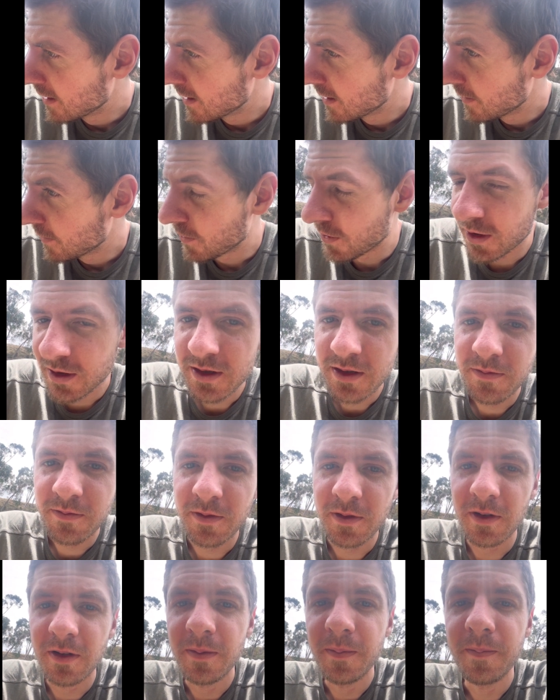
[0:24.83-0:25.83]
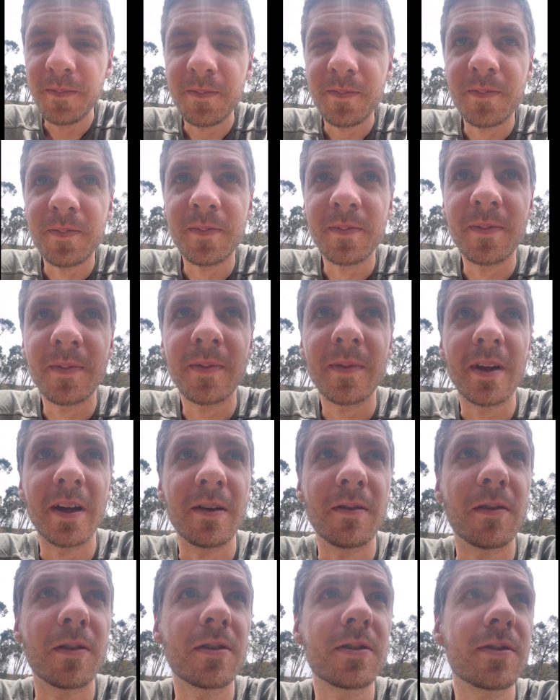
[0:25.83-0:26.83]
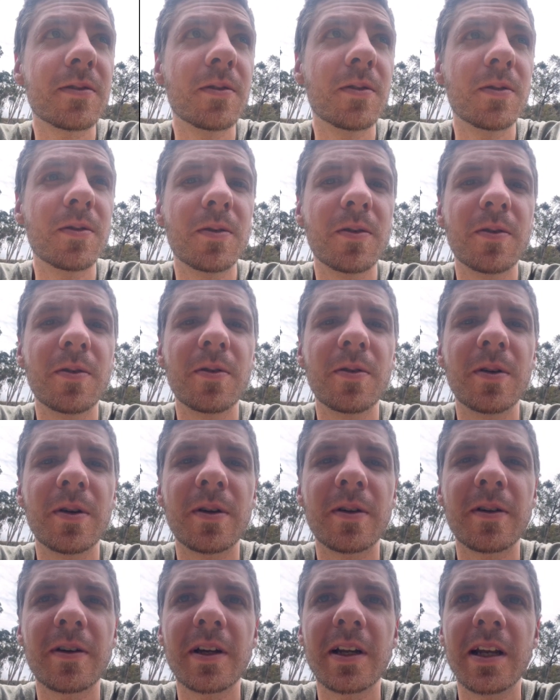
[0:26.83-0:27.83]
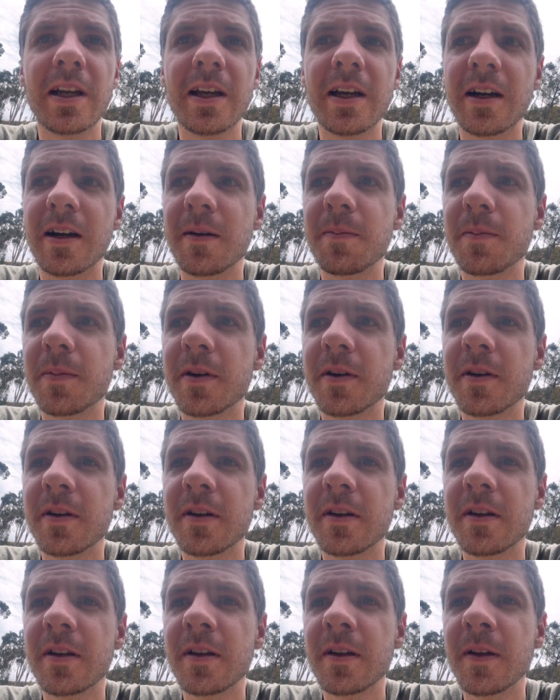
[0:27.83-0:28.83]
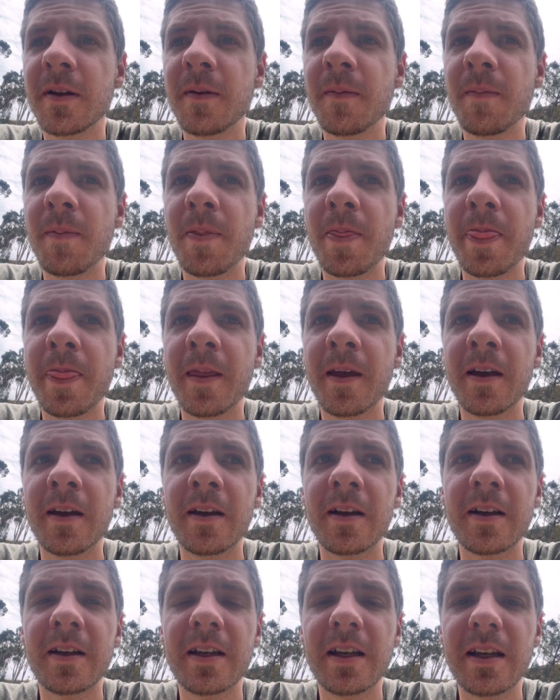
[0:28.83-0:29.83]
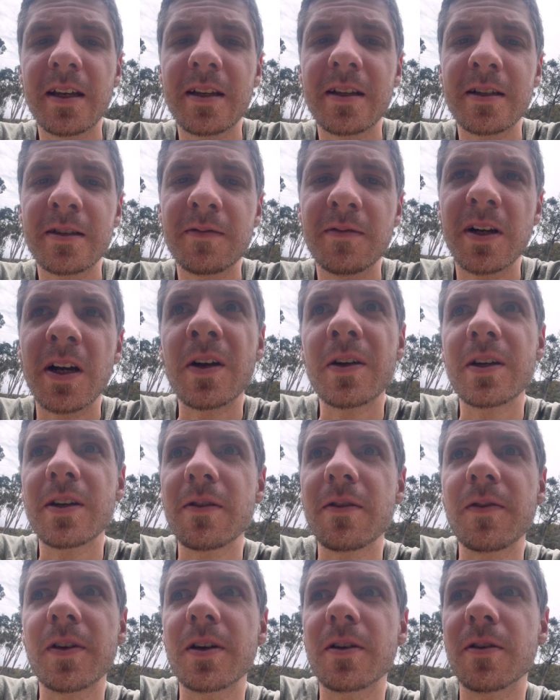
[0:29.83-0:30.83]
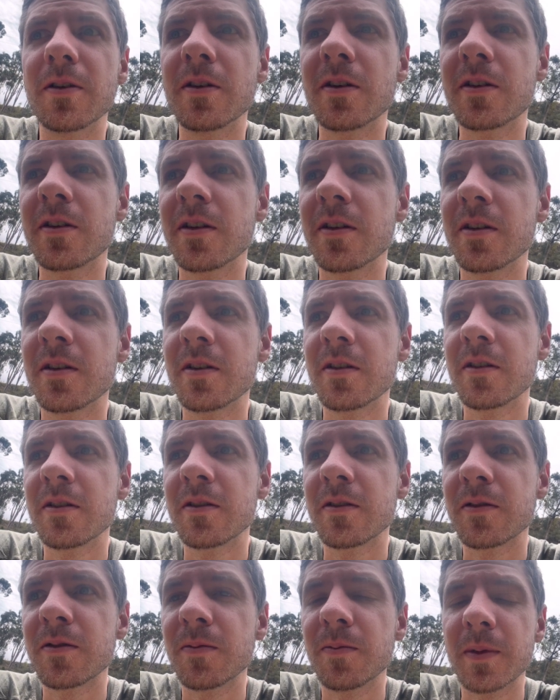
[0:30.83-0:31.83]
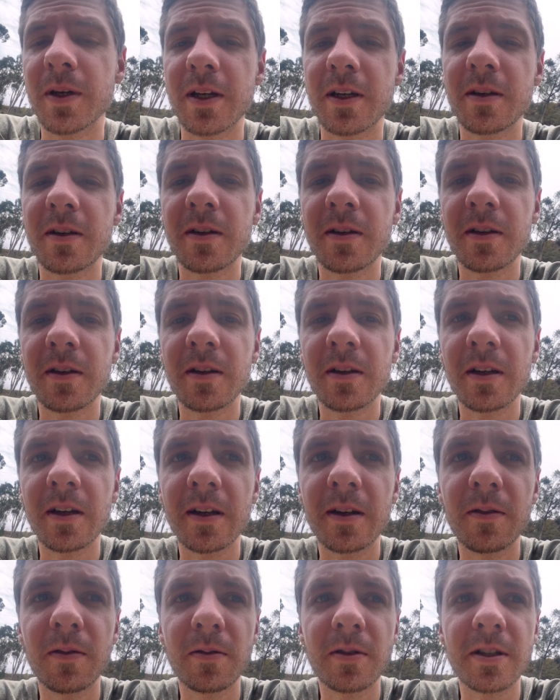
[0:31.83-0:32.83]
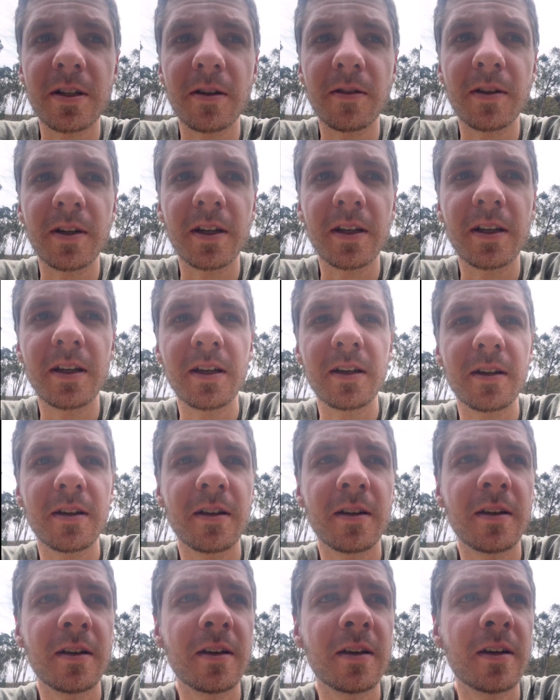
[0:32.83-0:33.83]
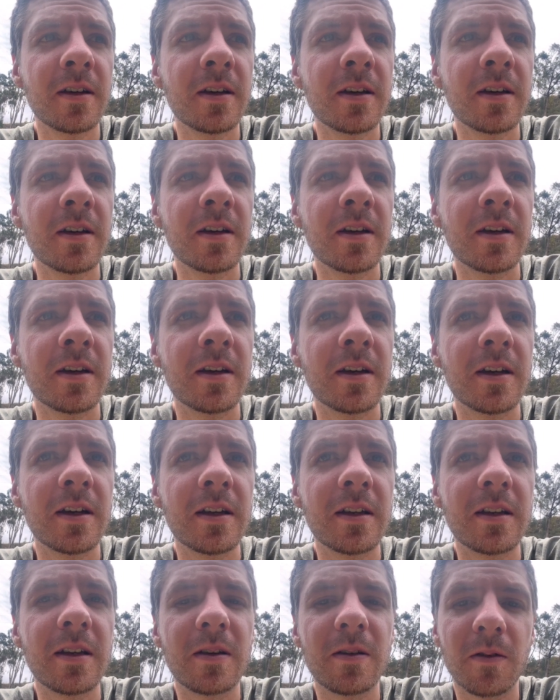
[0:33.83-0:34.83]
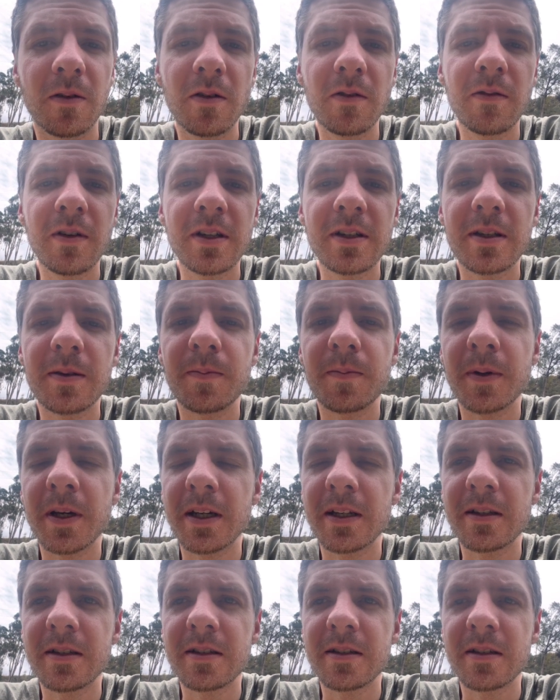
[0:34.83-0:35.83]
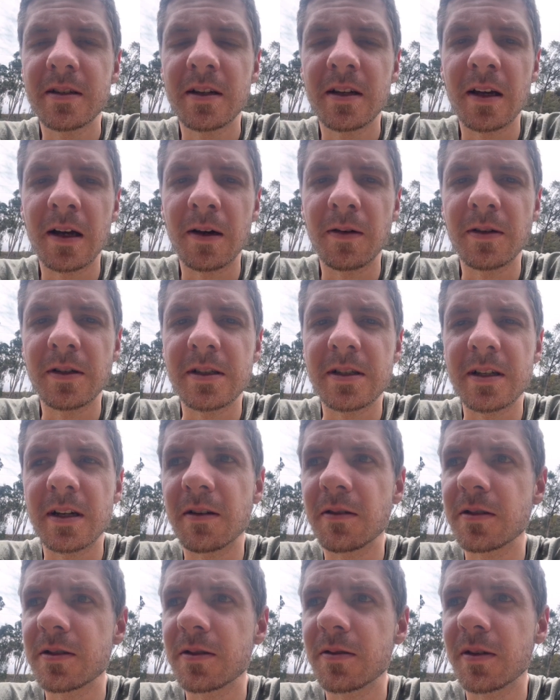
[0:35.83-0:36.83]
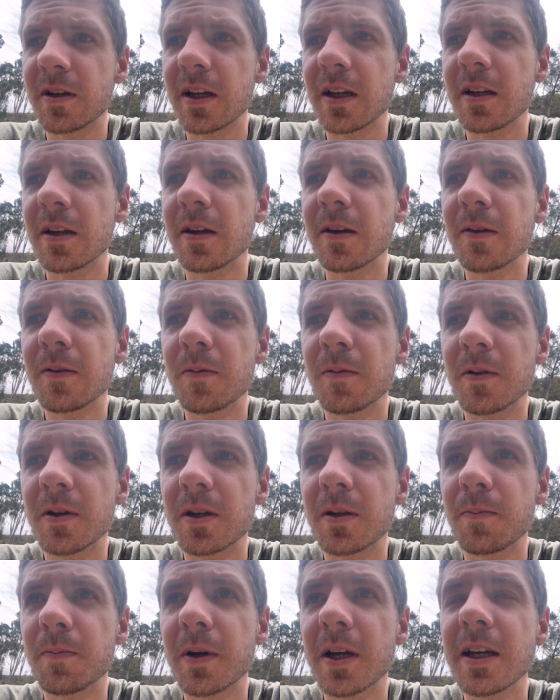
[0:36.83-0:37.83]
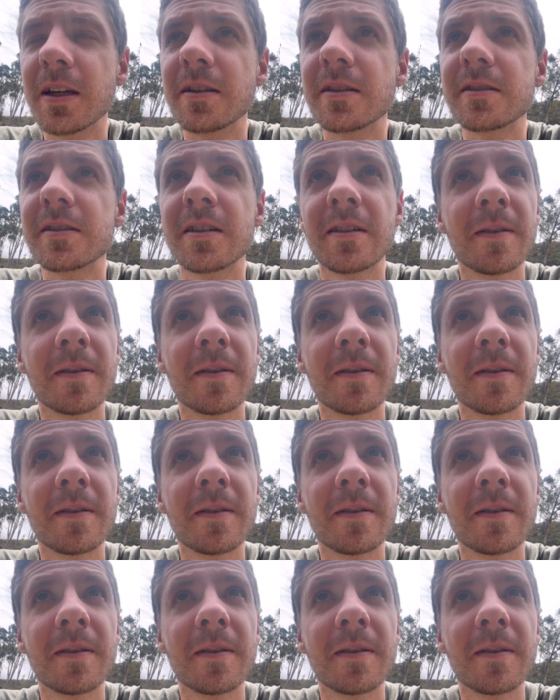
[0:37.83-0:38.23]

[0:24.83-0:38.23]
first of all, I want to clear up kick is very difficult to make a good sounding kick, and it always depends how it sounds together with the bass.